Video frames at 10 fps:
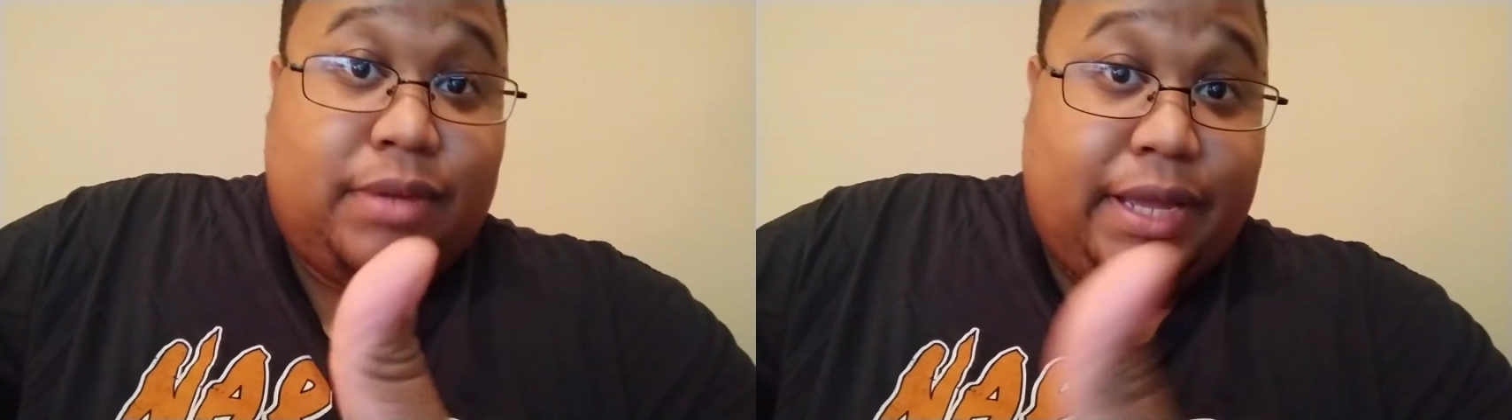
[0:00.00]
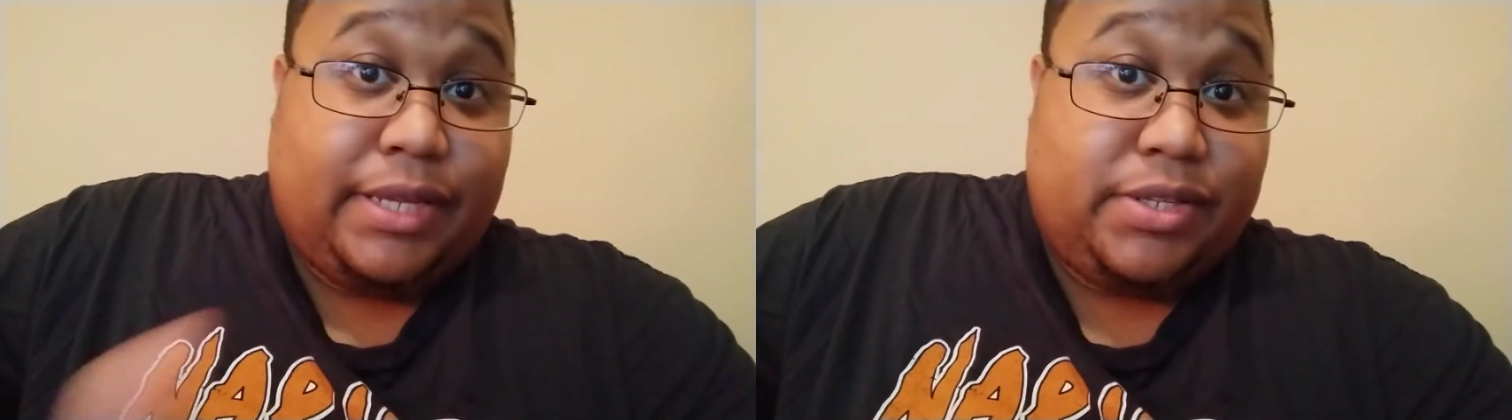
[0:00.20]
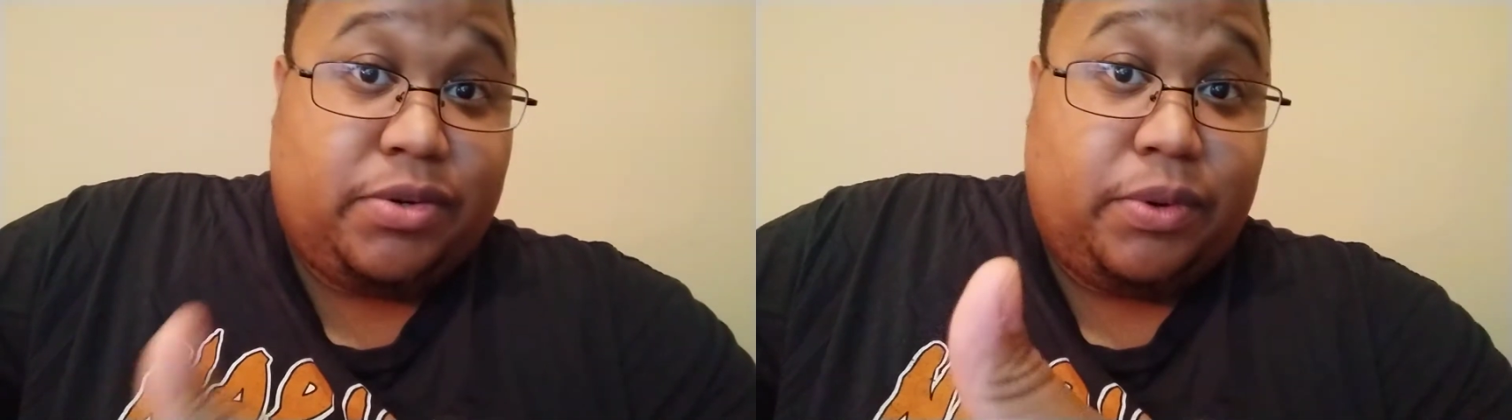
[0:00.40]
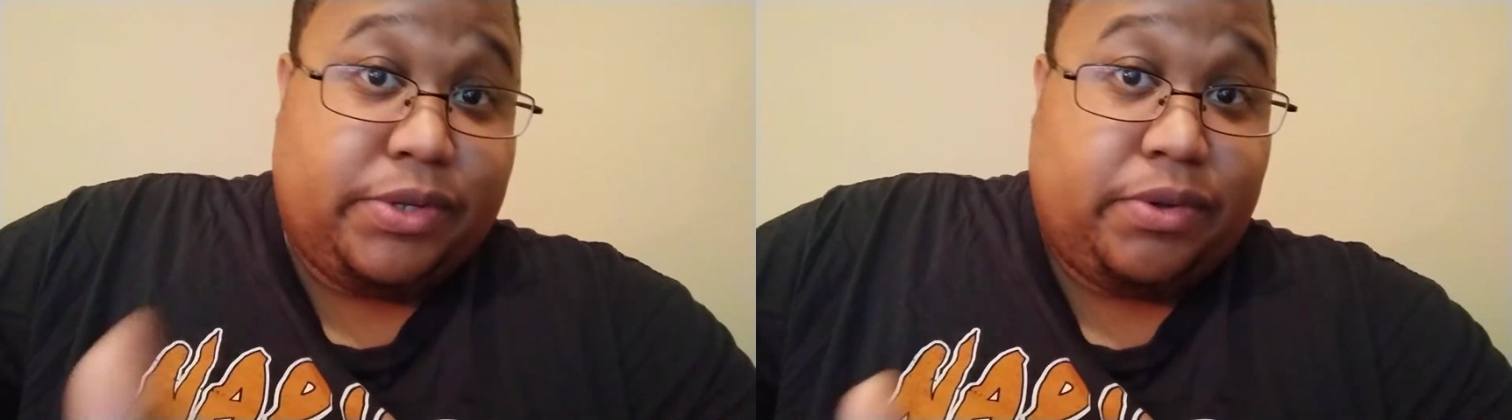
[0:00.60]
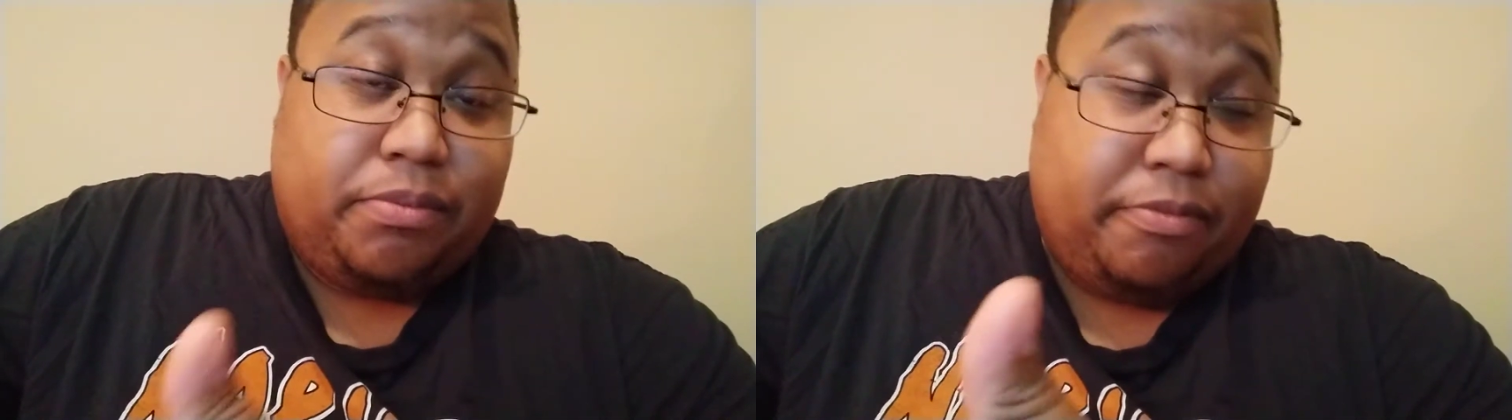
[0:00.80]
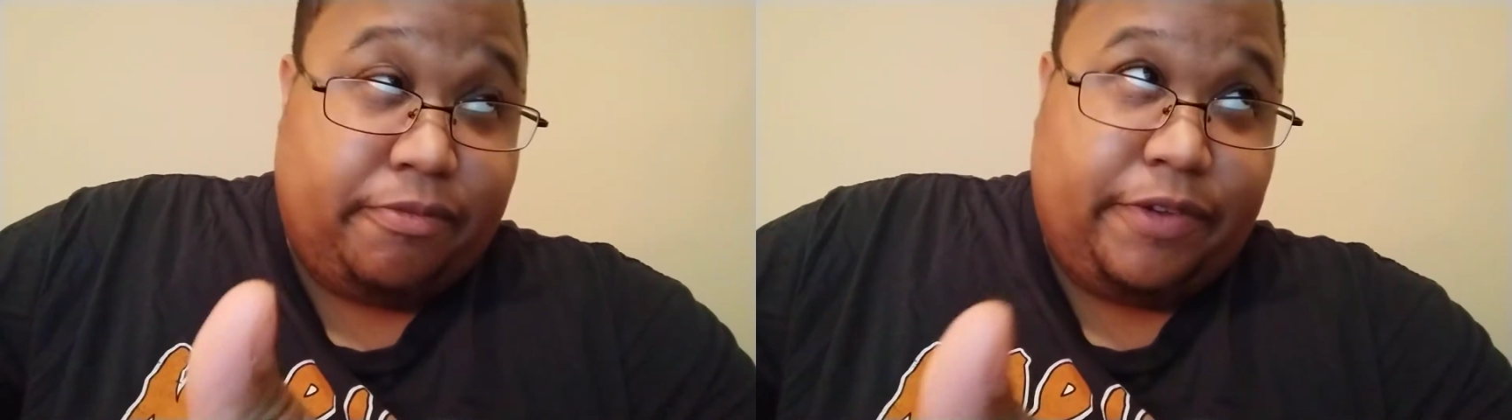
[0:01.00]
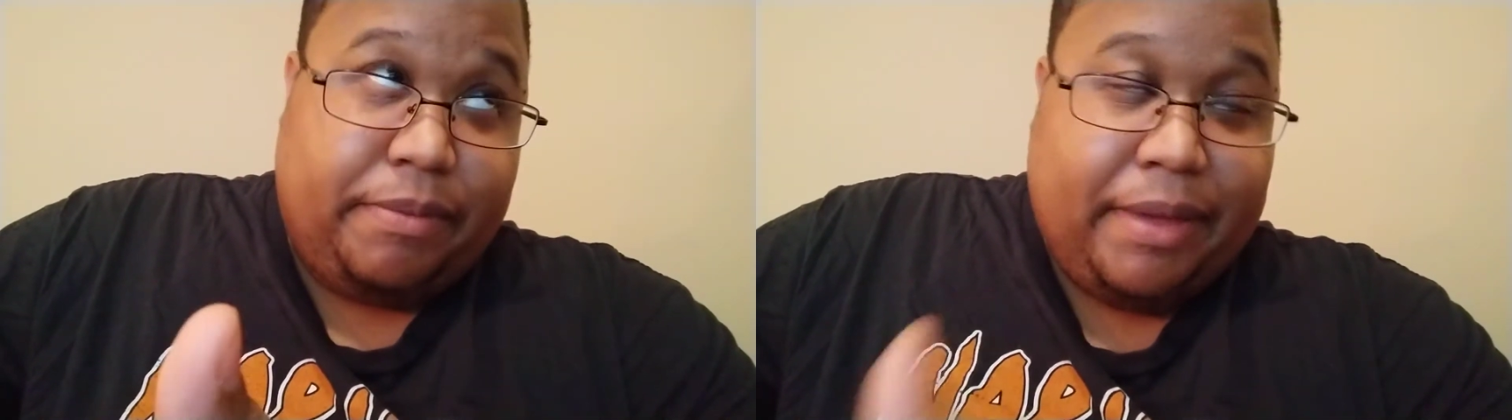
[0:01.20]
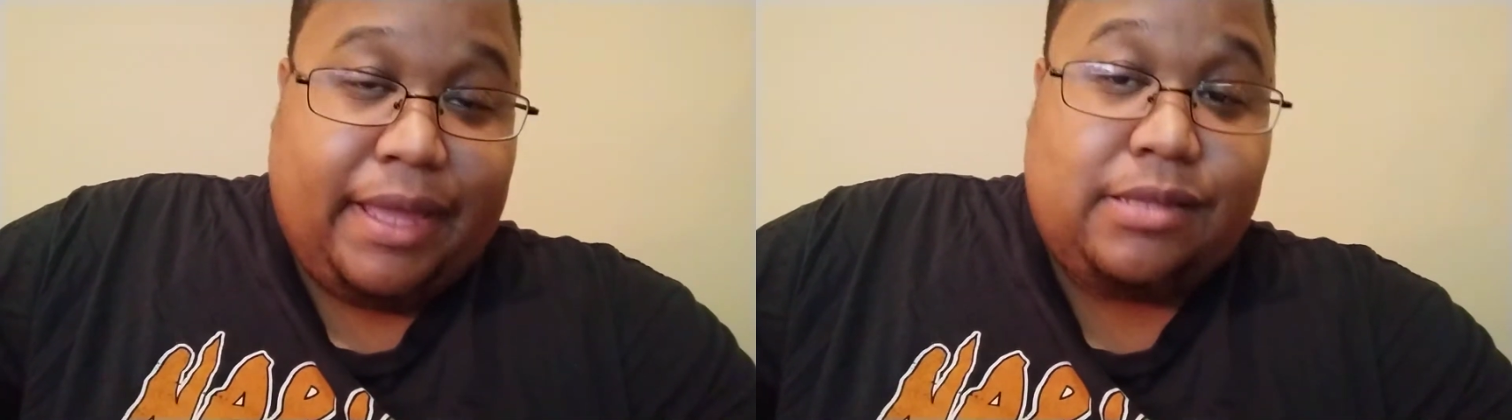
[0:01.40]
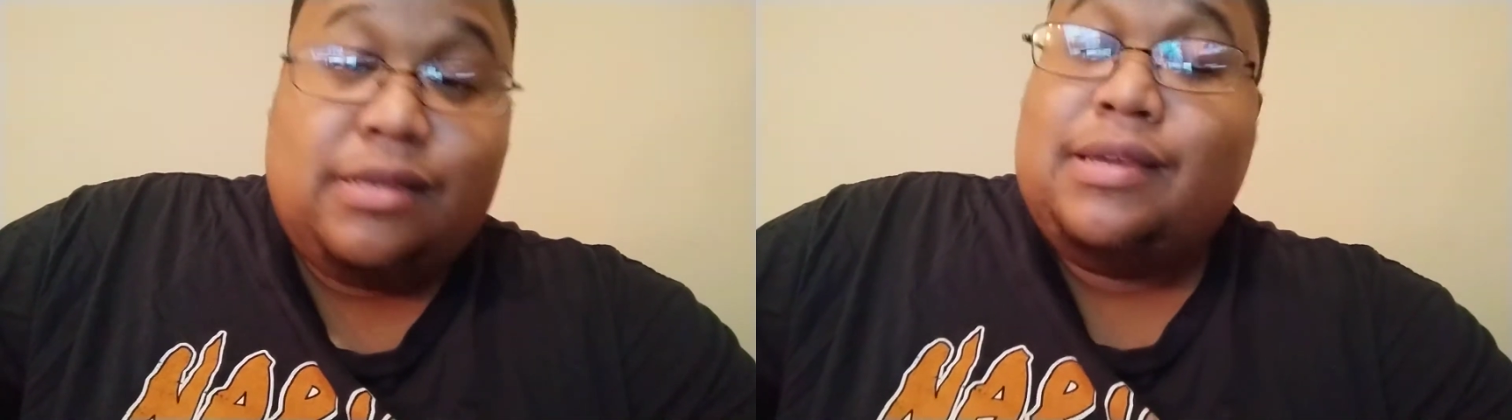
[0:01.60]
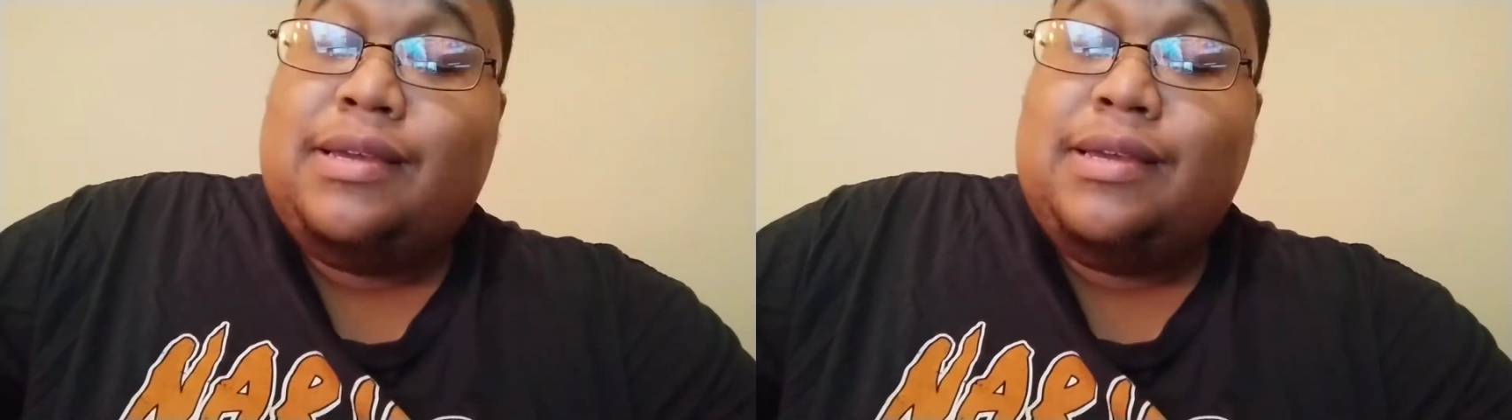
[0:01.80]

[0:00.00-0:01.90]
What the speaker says: as toys or V-pads.